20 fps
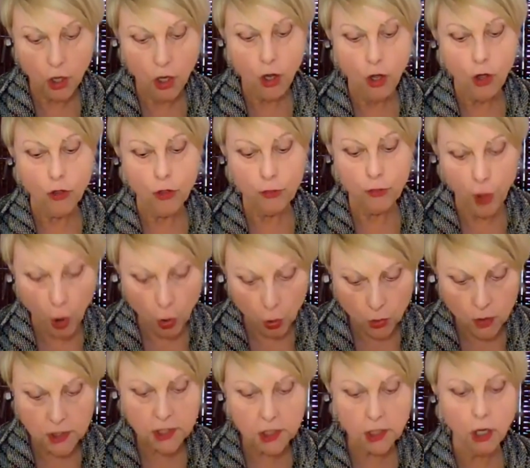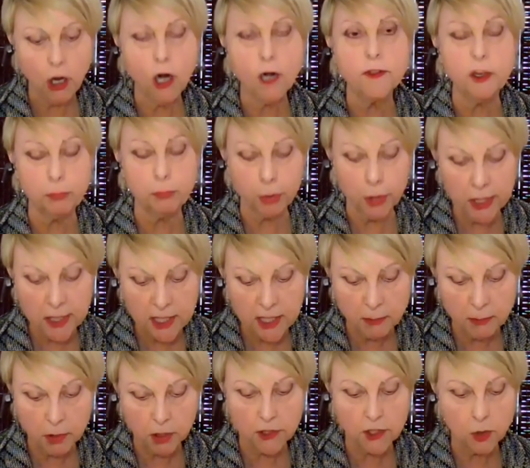Those are the
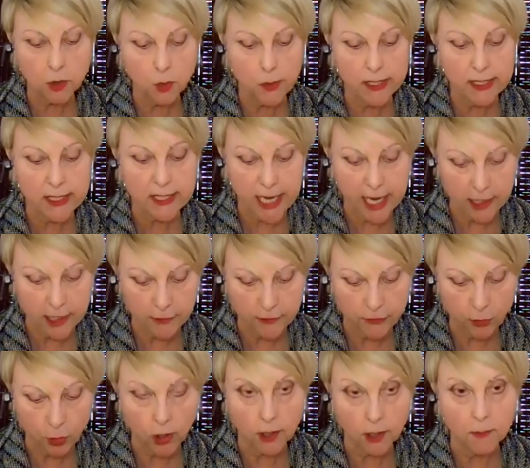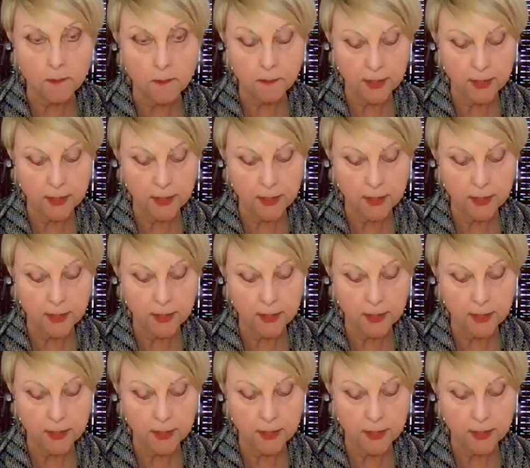principles we stand for.